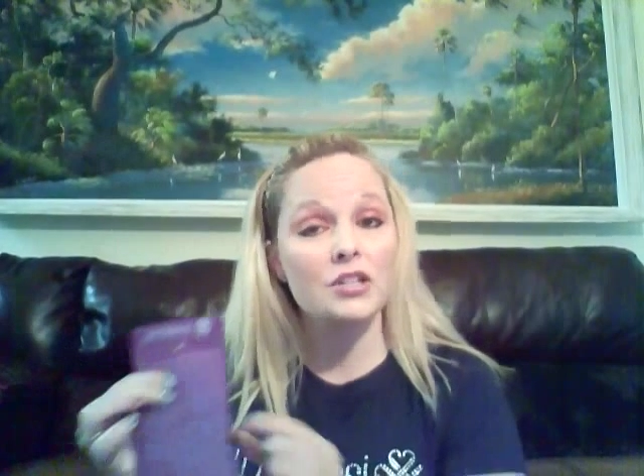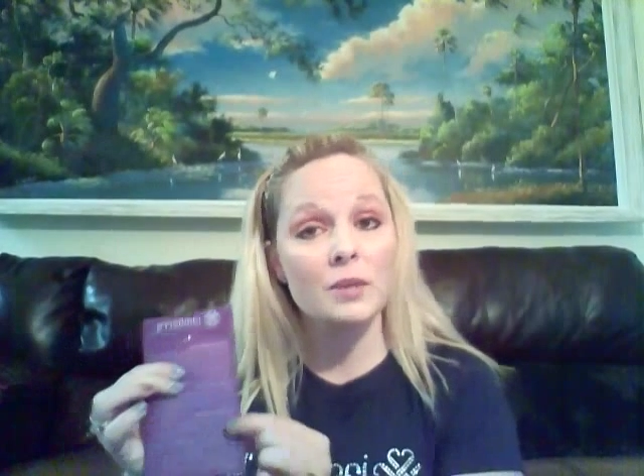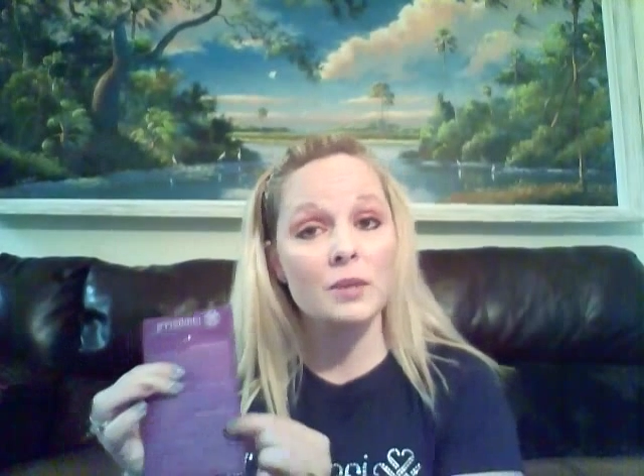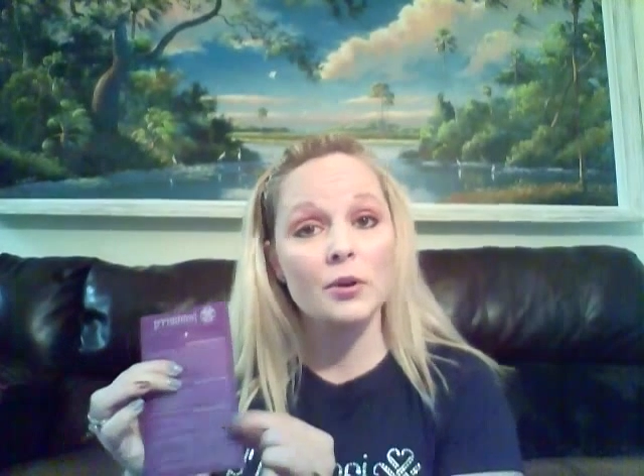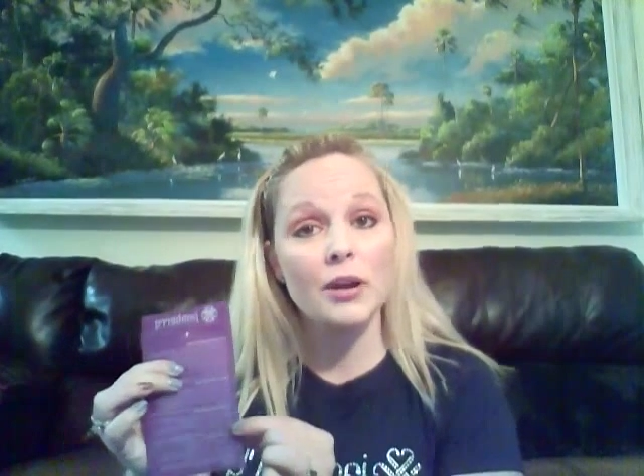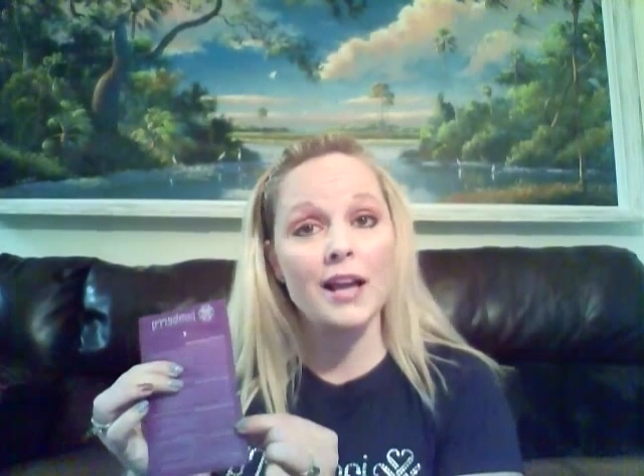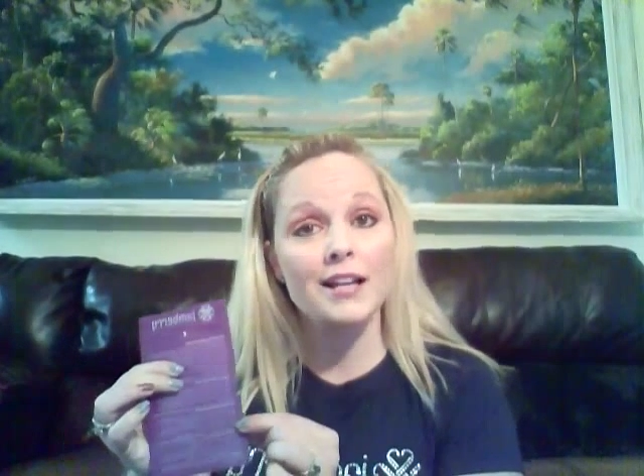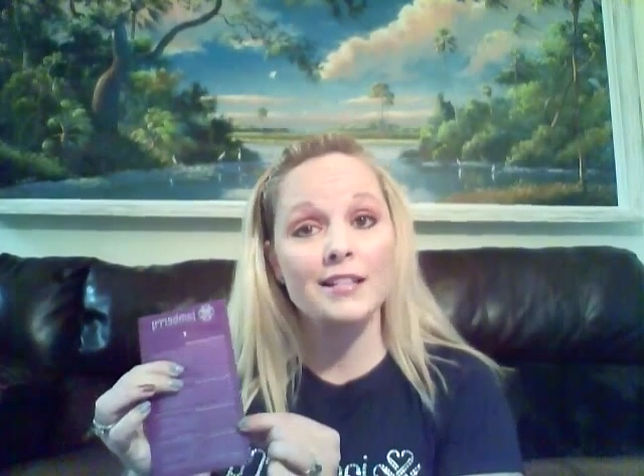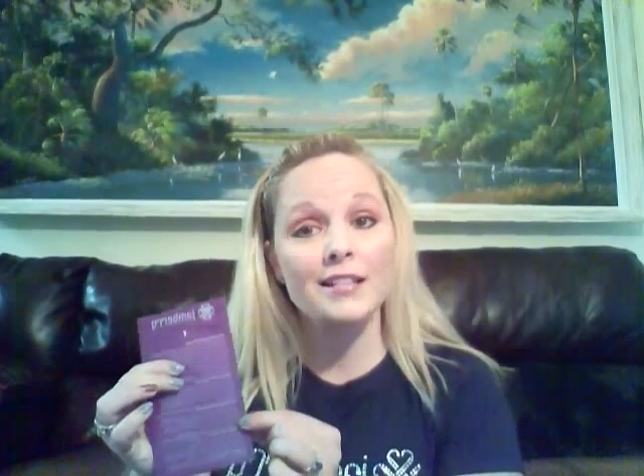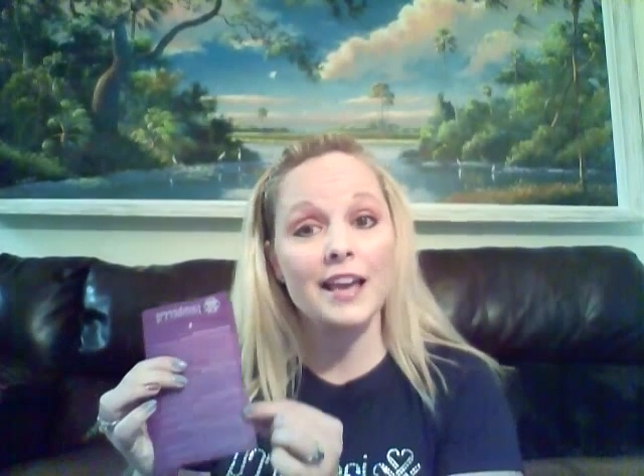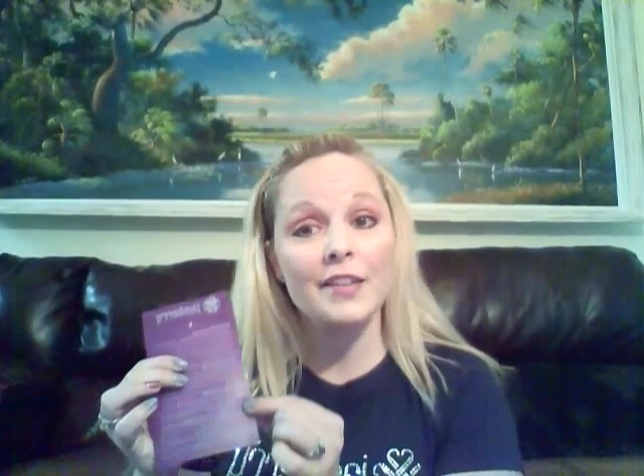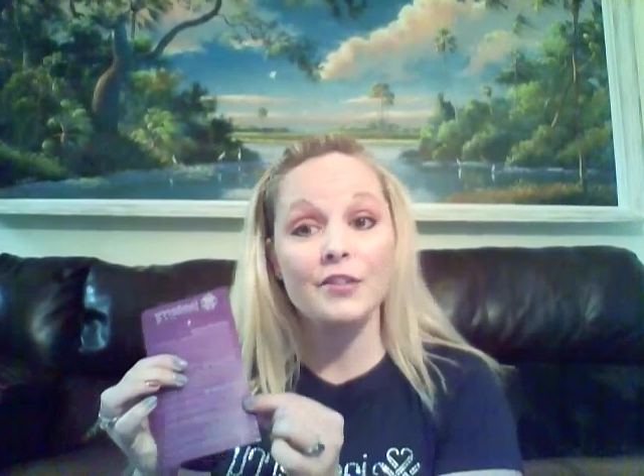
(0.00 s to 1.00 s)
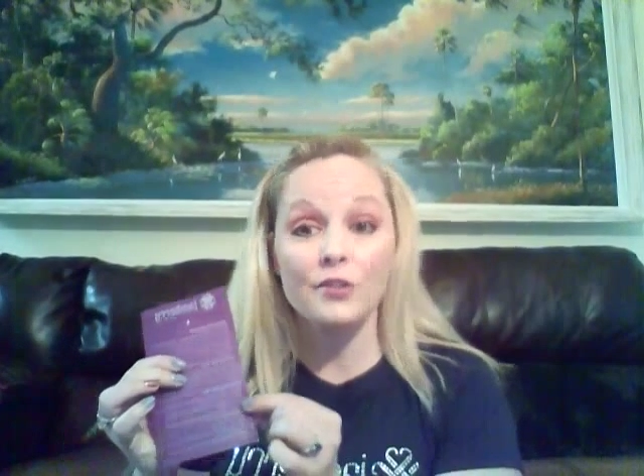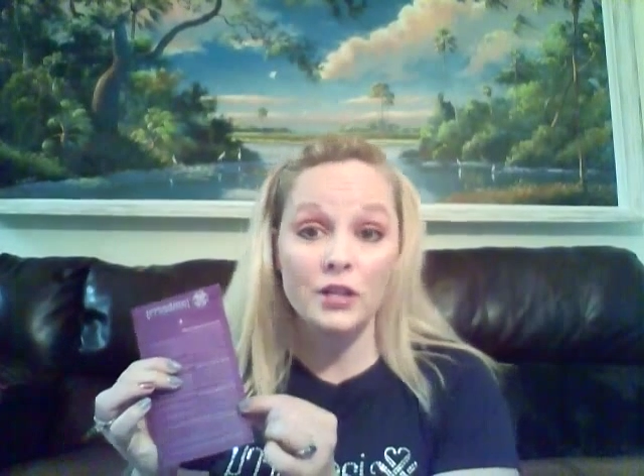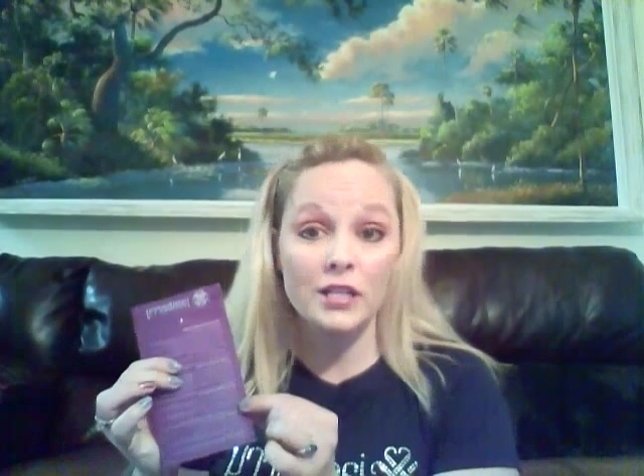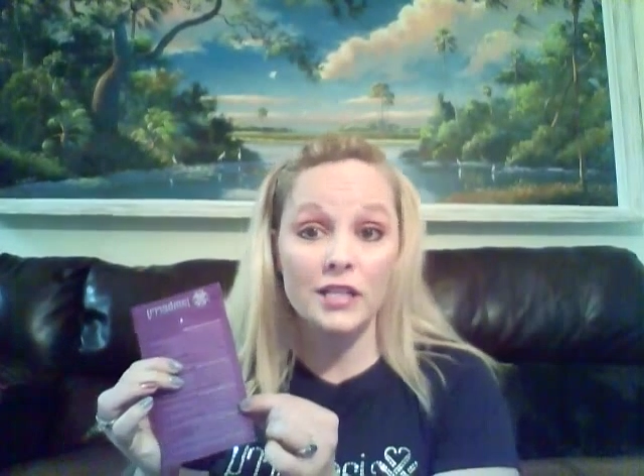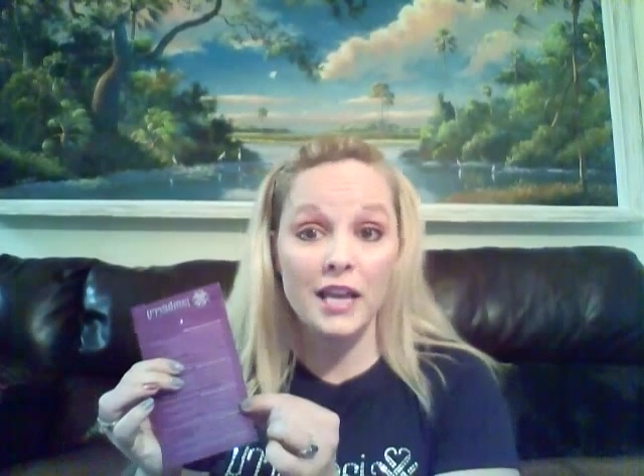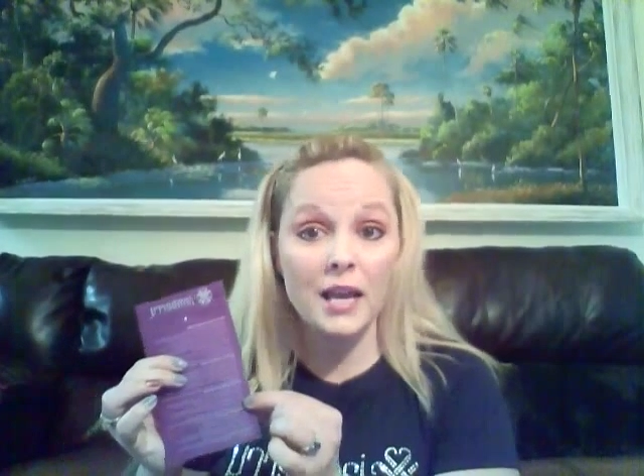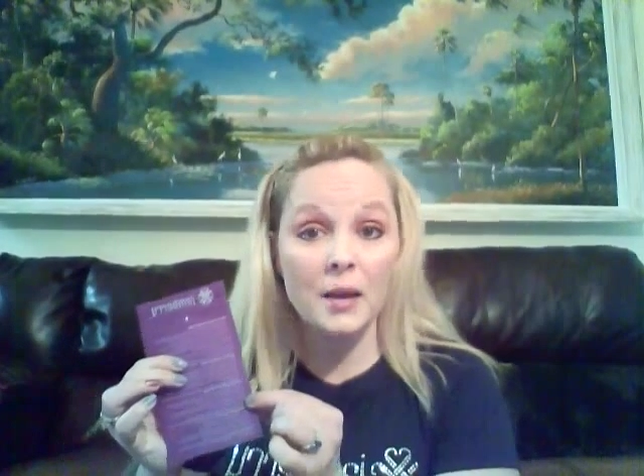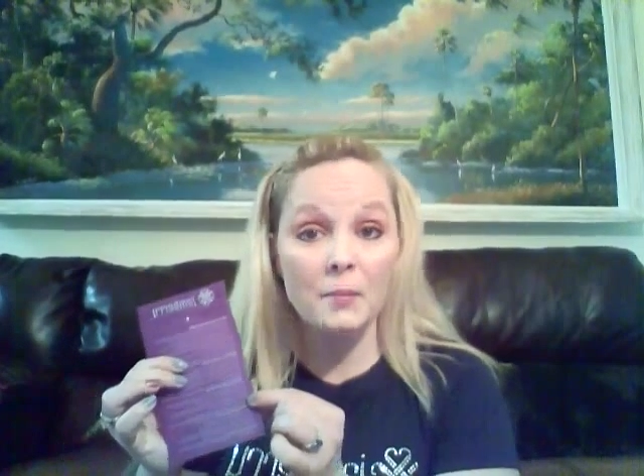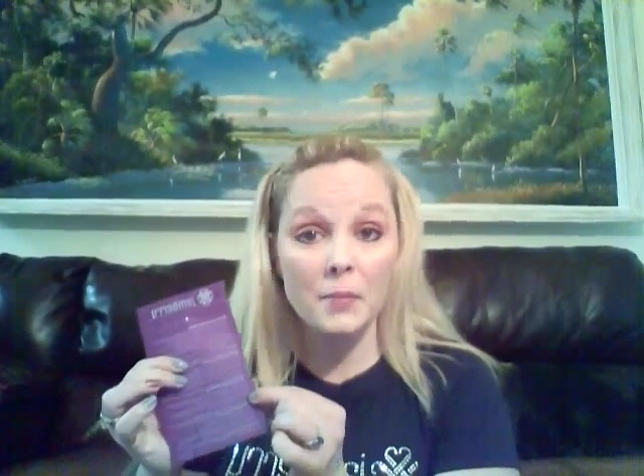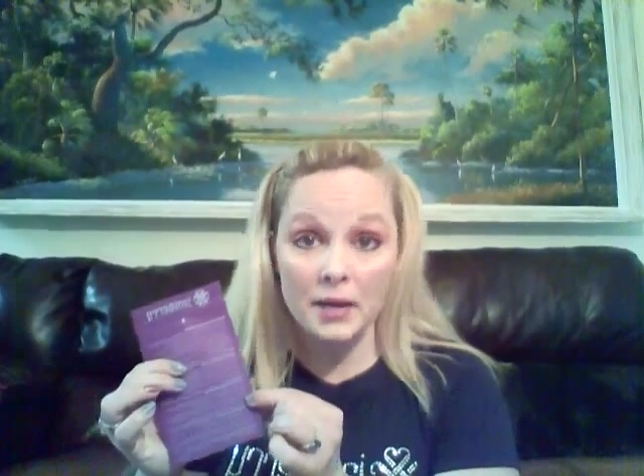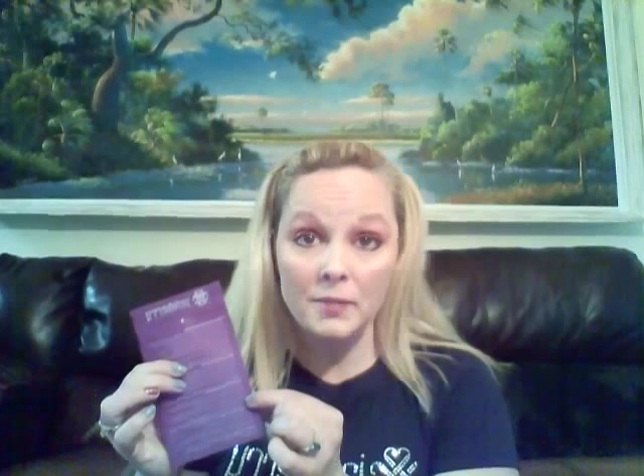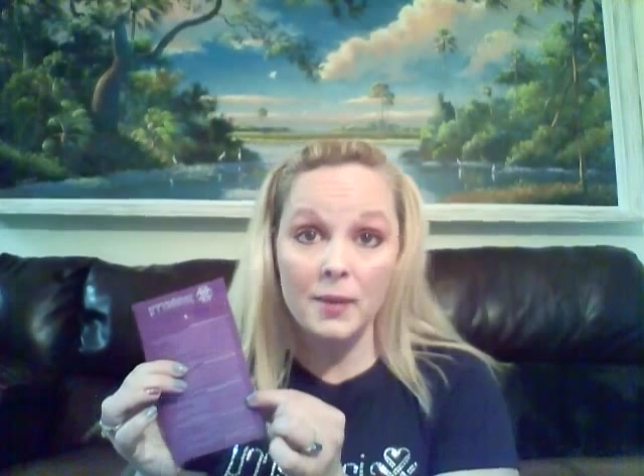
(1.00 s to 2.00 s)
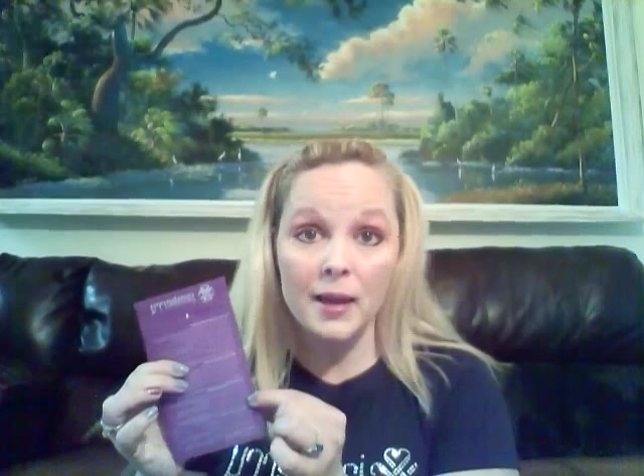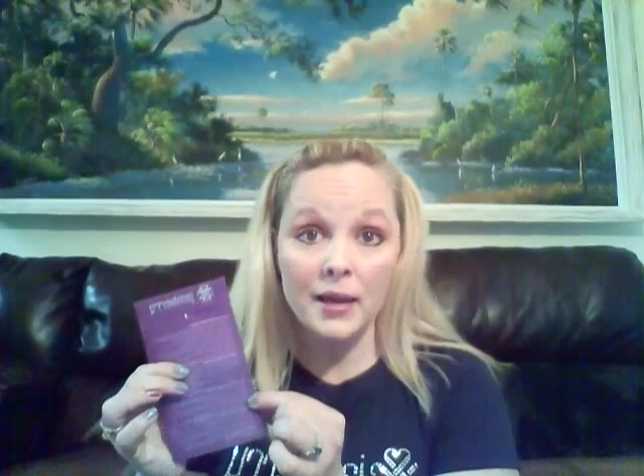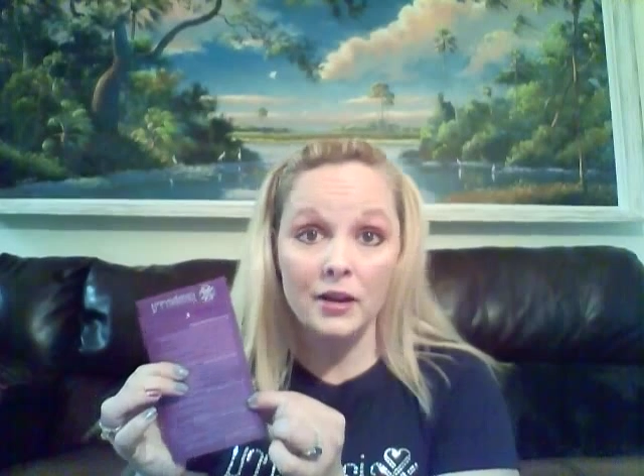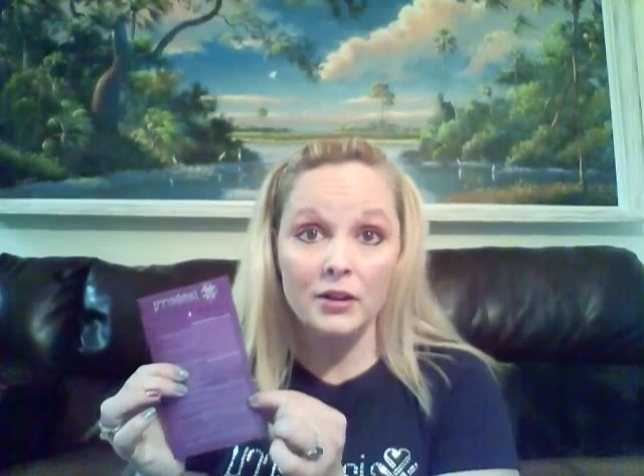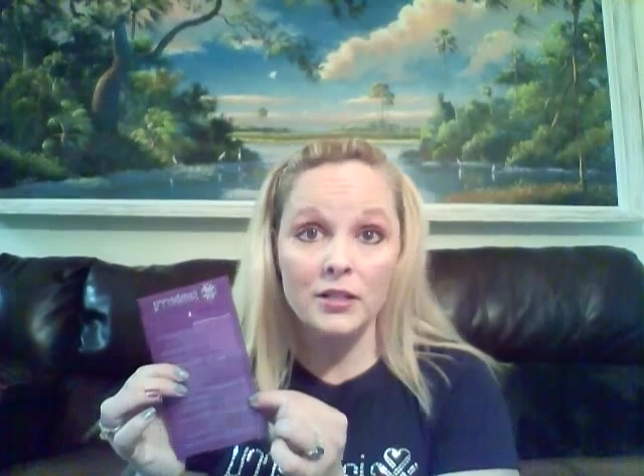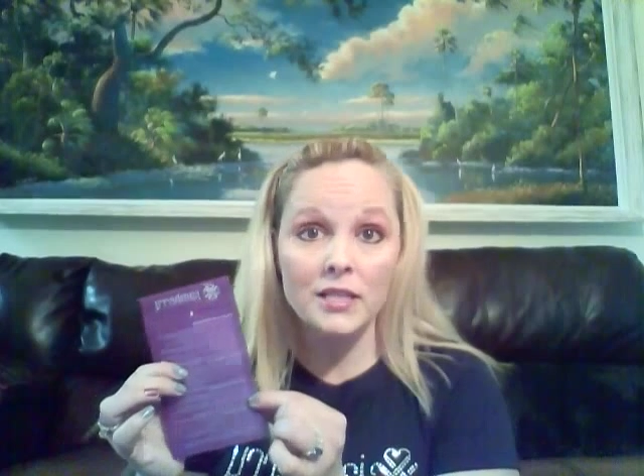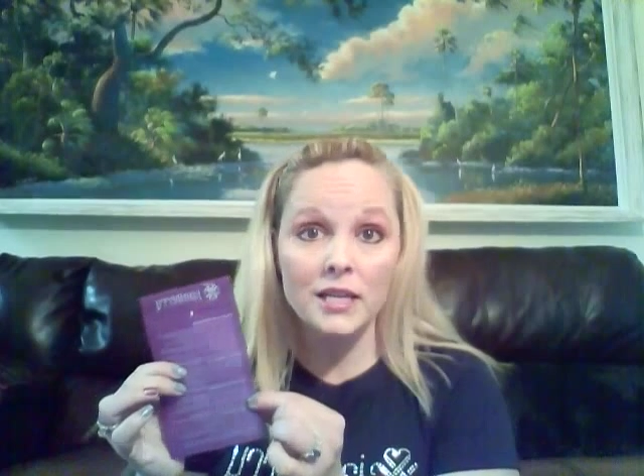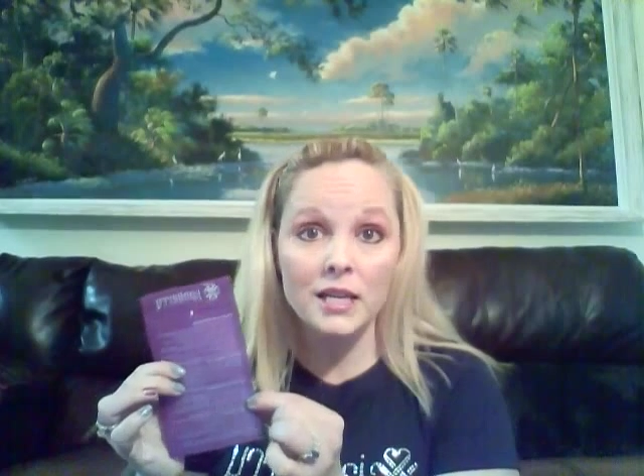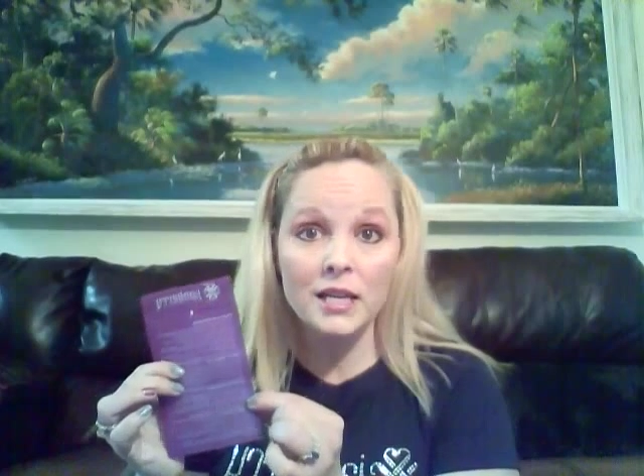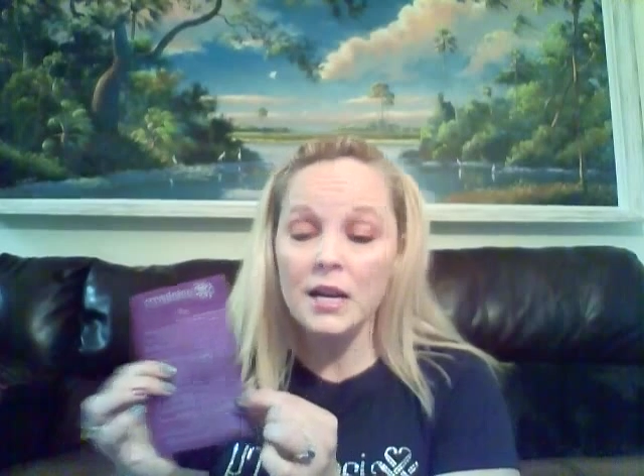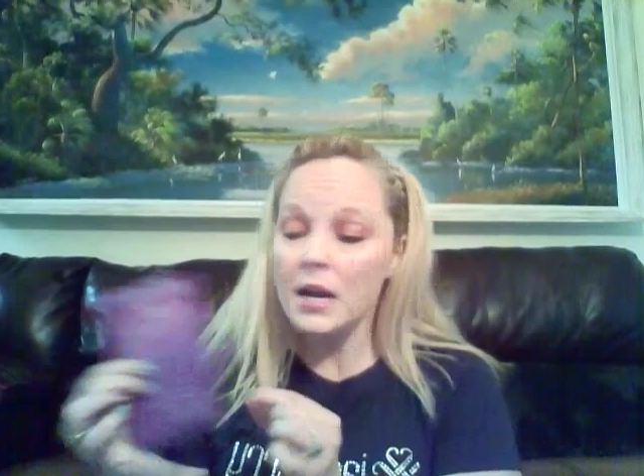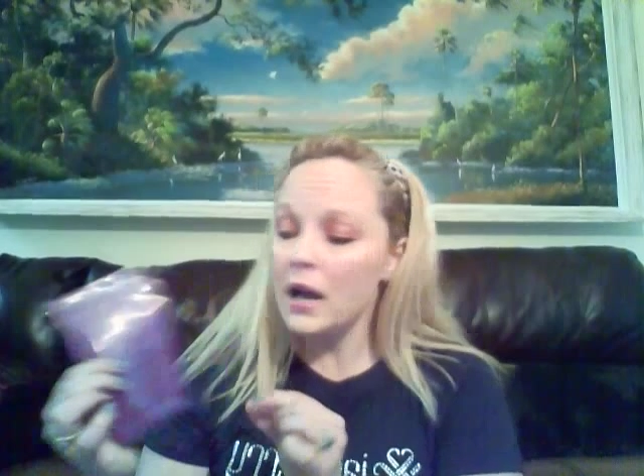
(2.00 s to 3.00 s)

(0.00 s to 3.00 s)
Jamberry has a 30-day money-back guarantee,